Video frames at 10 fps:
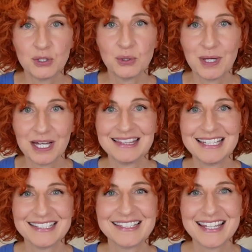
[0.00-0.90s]
you in
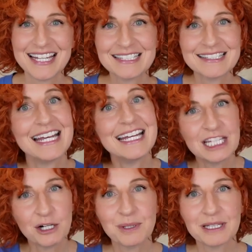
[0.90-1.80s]
these things in
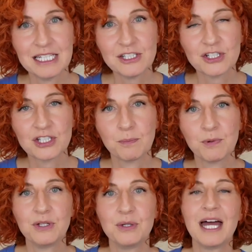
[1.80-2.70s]
their relationship
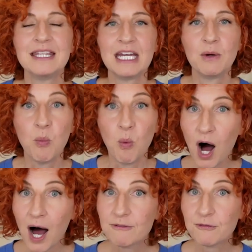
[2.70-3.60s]
with you, and they
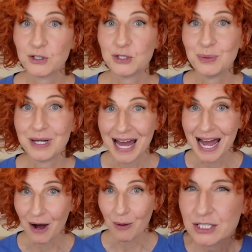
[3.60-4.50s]
want for you
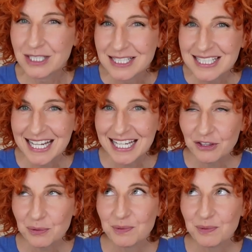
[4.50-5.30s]
now to take the